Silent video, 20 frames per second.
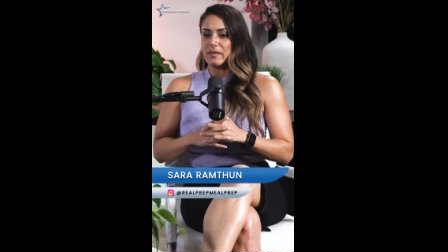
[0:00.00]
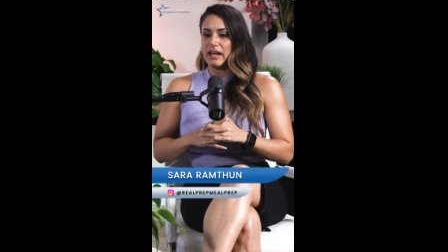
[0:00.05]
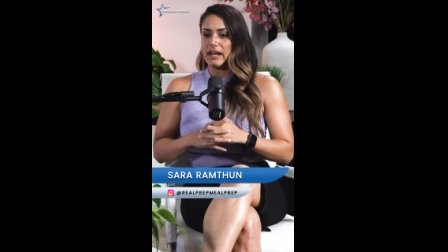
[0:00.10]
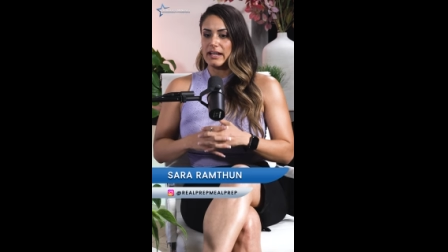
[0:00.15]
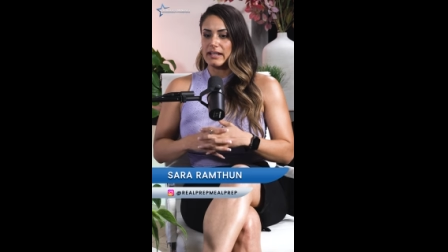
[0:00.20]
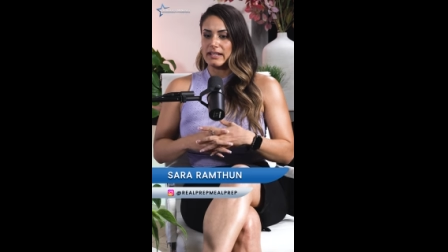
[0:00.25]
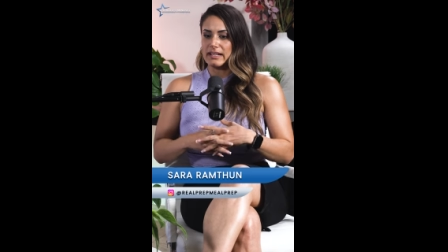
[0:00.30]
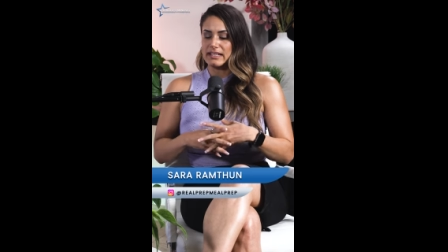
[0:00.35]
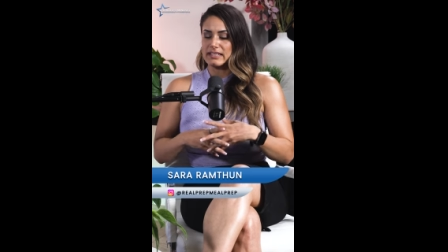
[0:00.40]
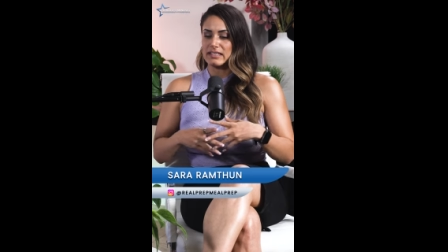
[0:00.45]

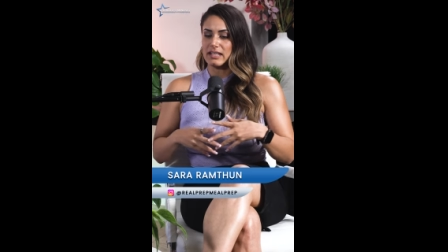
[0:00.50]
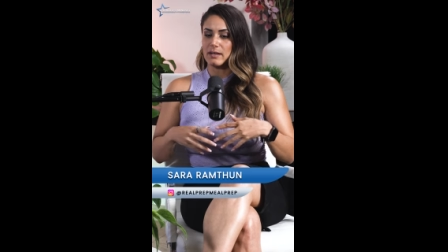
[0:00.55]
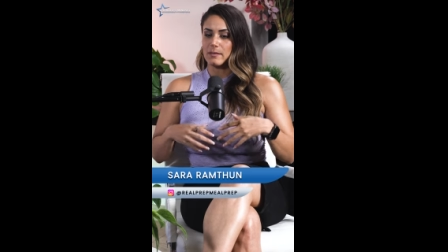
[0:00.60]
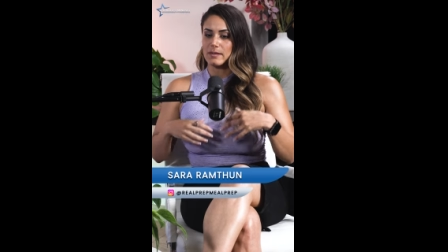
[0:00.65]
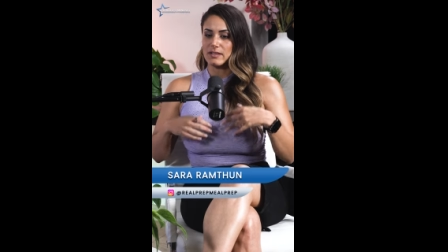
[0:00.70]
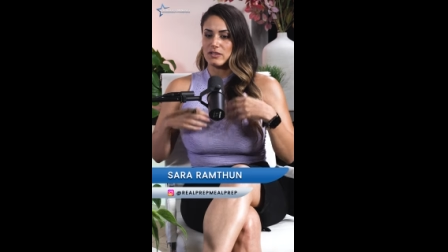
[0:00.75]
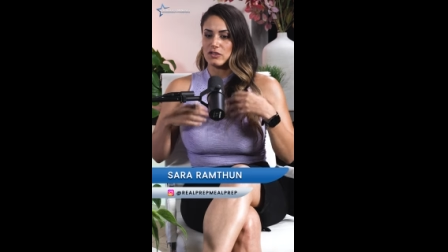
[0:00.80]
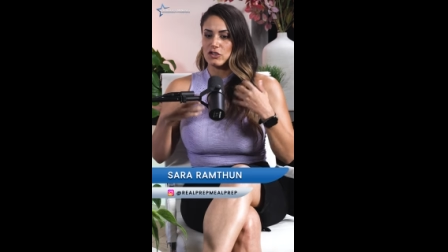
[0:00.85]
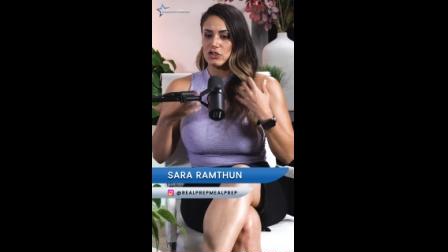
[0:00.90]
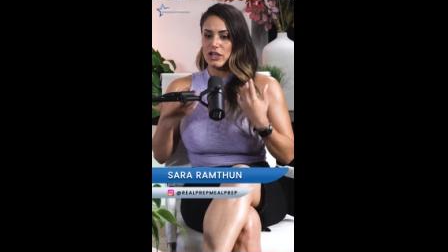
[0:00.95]
I guess I
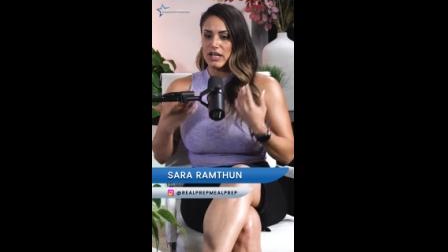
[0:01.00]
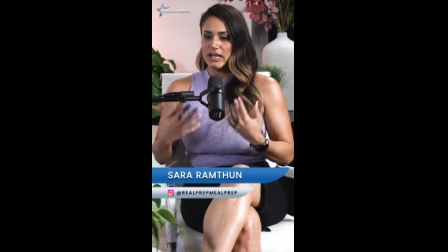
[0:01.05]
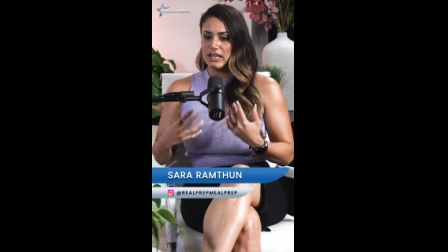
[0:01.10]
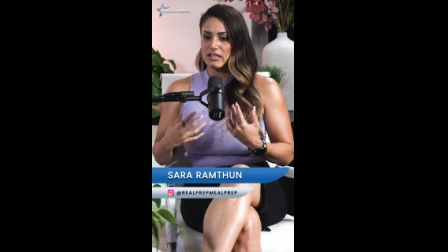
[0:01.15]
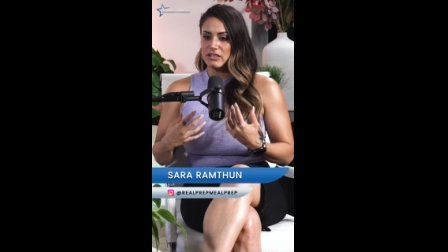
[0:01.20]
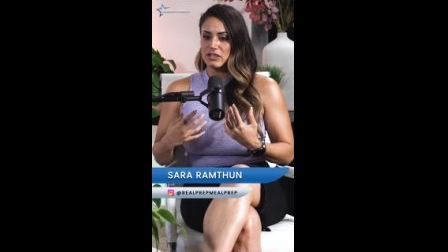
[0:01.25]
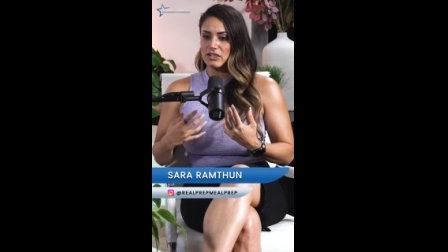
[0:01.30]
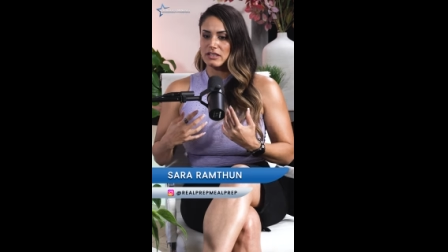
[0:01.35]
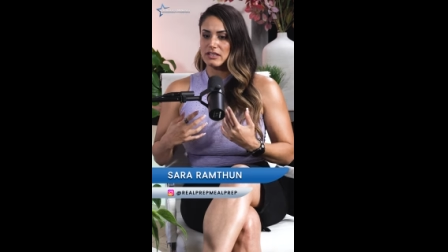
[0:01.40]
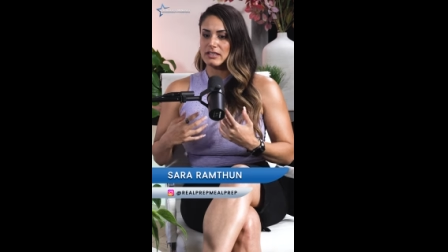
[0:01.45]
was
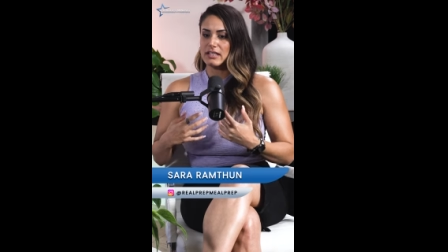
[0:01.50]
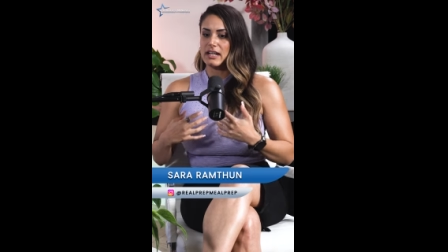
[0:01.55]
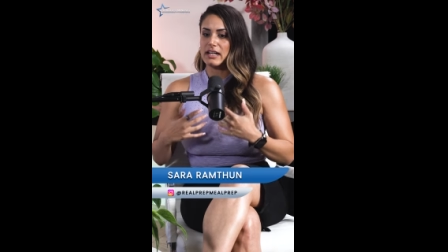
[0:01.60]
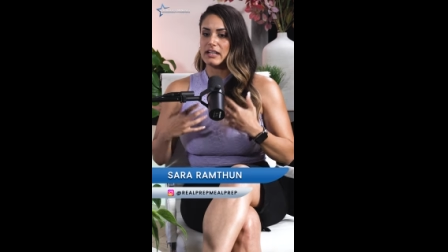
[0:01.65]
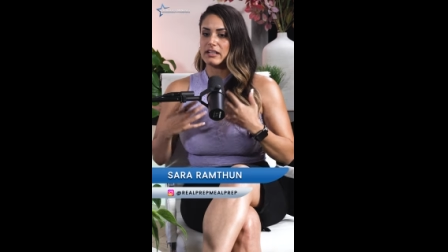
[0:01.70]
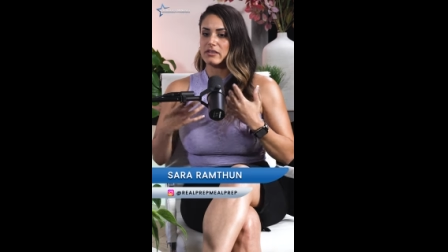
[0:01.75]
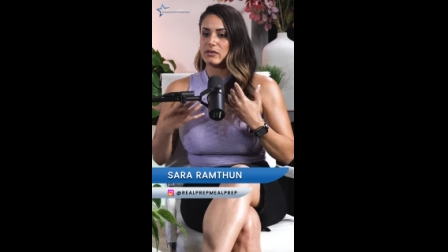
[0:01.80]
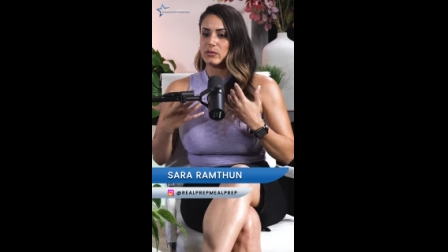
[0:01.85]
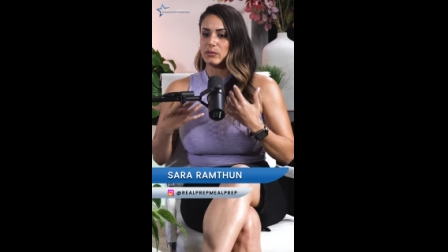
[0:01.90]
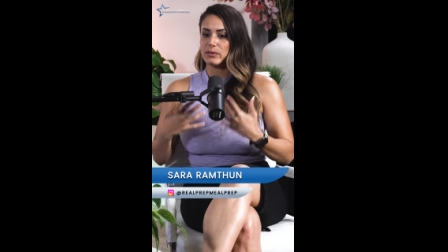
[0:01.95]
changed
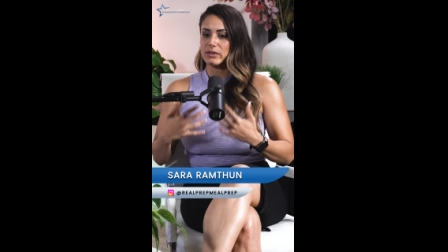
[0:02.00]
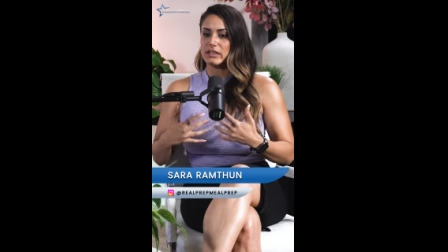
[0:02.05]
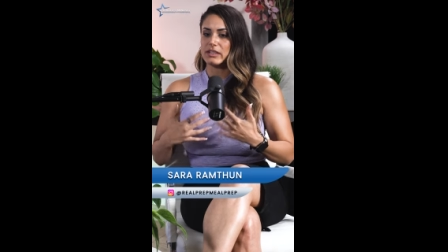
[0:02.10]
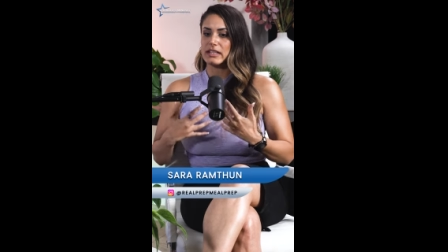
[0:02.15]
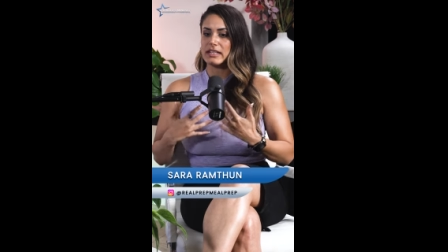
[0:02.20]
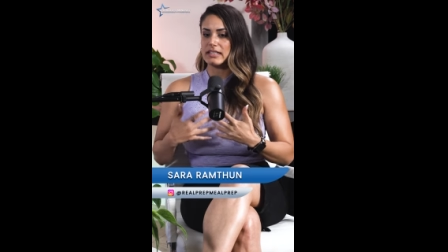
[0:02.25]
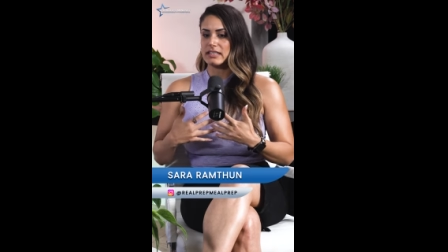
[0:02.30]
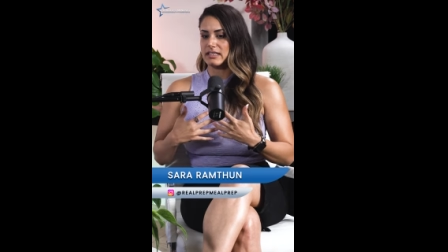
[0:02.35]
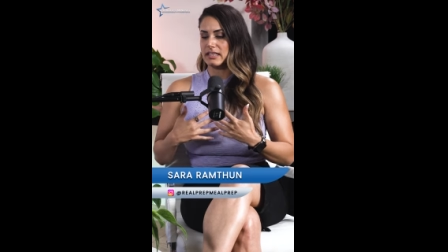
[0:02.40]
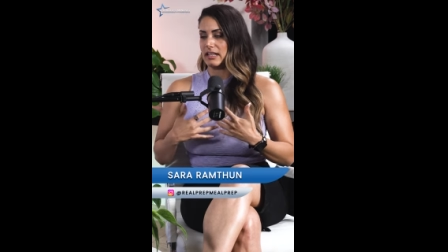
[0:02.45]
inside to
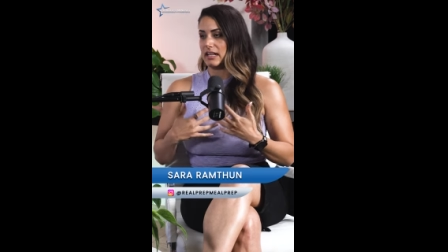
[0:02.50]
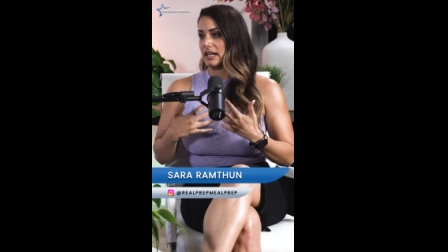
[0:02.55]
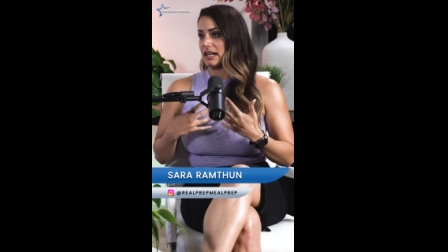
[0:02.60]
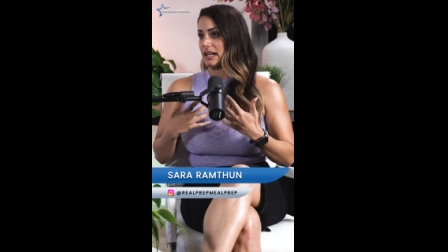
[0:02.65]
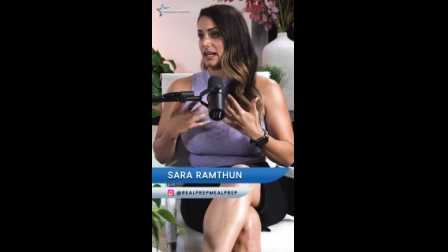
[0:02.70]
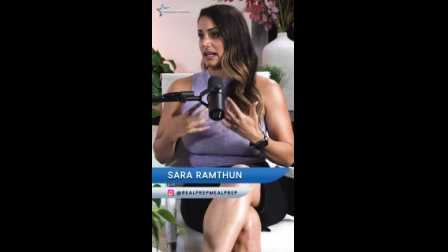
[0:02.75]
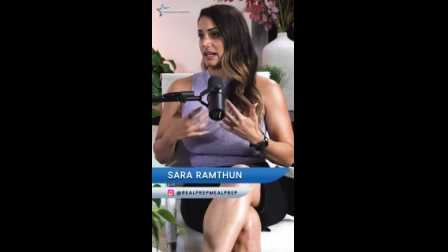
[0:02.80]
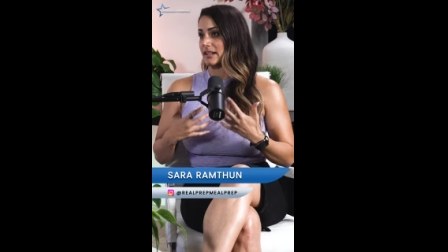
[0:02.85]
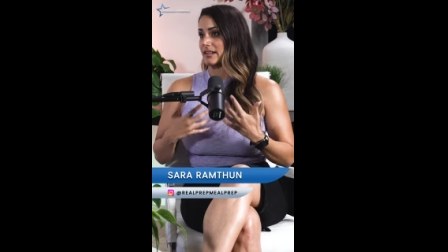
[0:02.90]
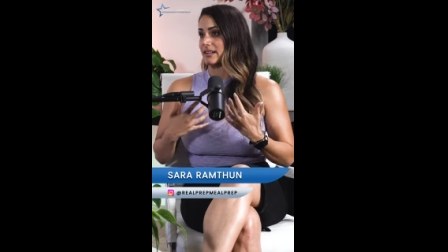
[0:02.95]
realize that I
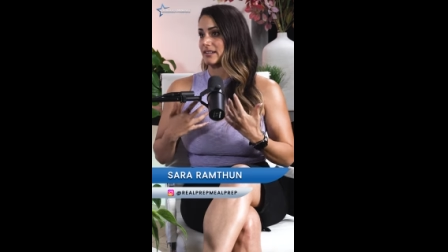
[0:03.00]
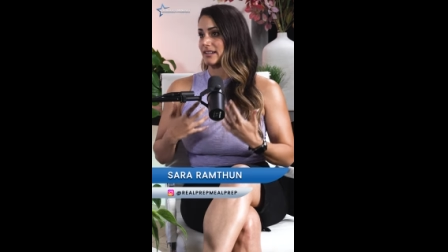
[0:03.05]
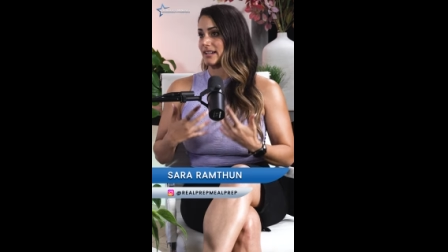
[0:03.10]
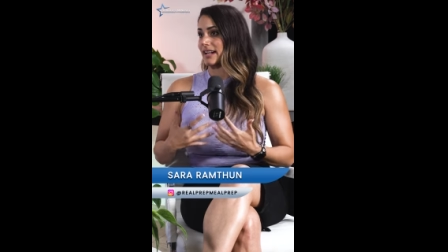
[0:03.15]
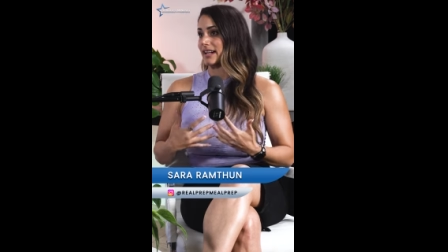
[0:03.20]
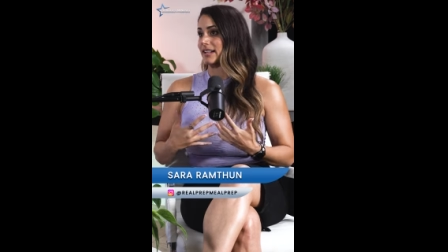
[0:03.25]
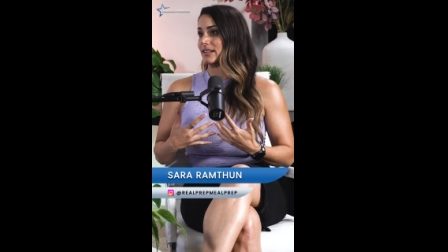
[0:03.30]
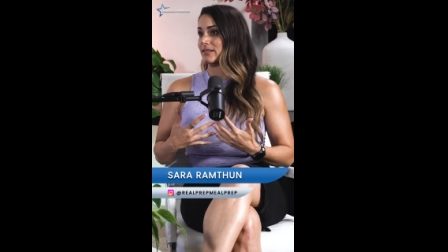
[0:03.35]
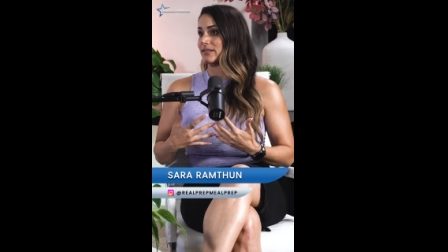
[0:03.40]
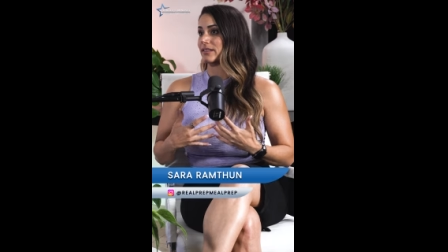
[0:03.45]
had a
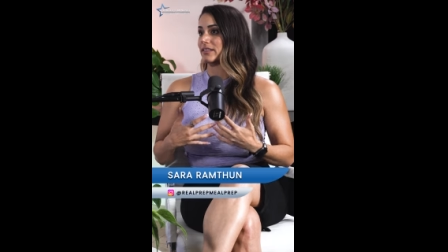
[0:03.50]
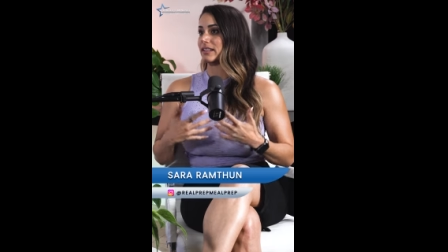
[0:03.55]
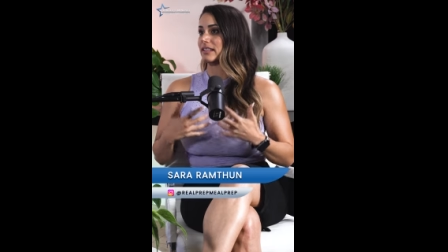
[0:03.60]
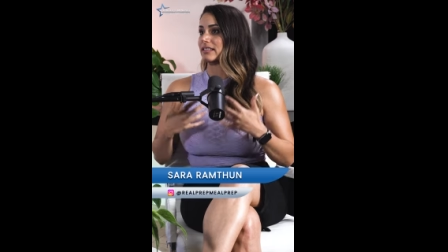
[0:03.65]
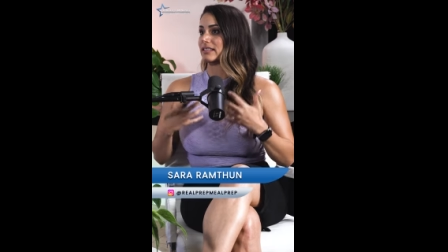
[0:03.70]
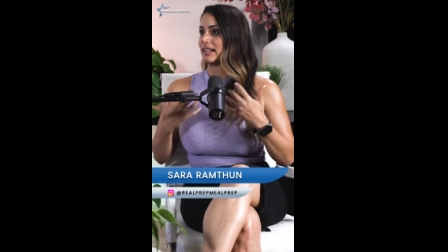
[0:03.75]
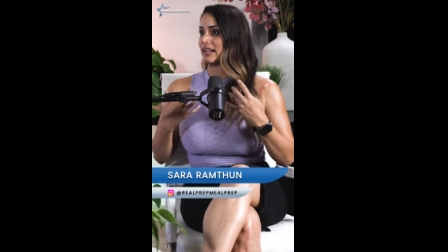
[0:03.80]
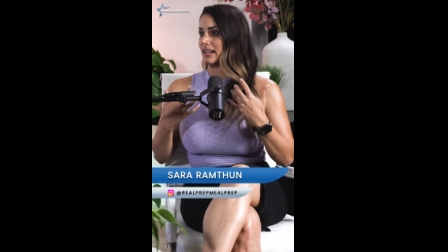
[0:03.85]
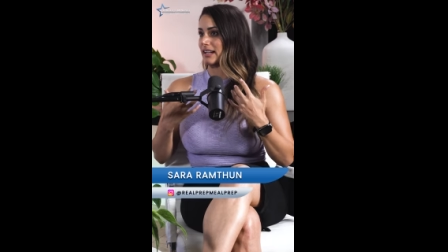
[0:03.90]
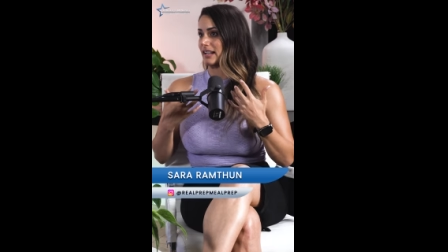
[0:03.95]
knack for
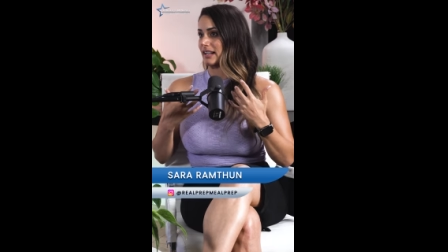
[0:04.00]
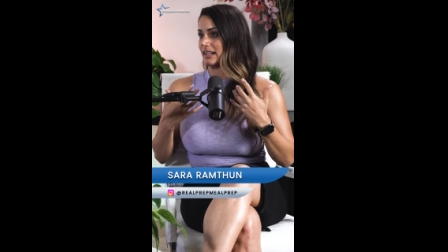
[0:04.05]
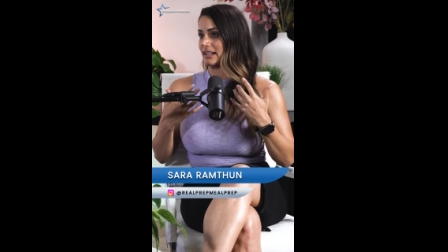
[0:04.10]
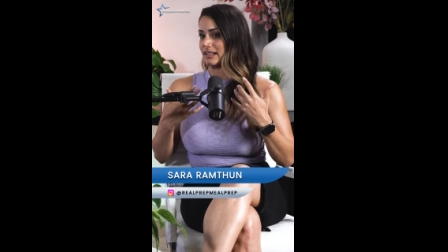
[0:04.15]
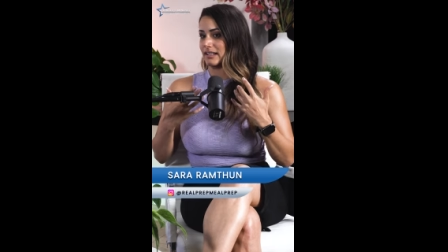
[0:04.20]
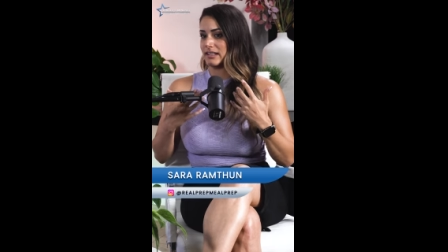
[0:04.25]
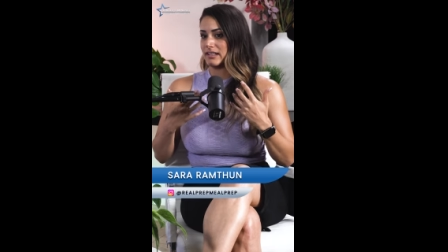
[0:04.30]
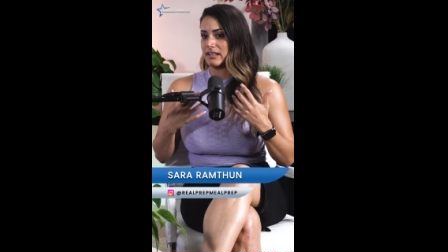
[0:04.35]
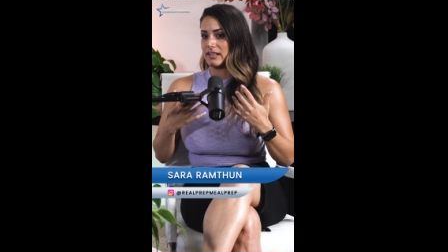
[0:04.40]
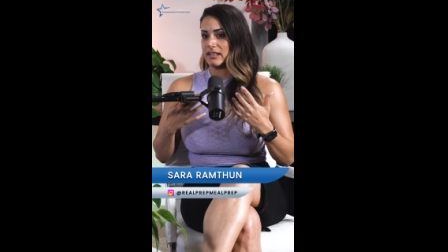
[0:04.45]
this. I
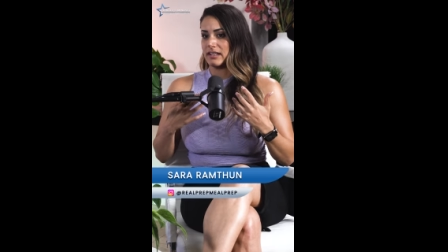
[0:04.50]
had,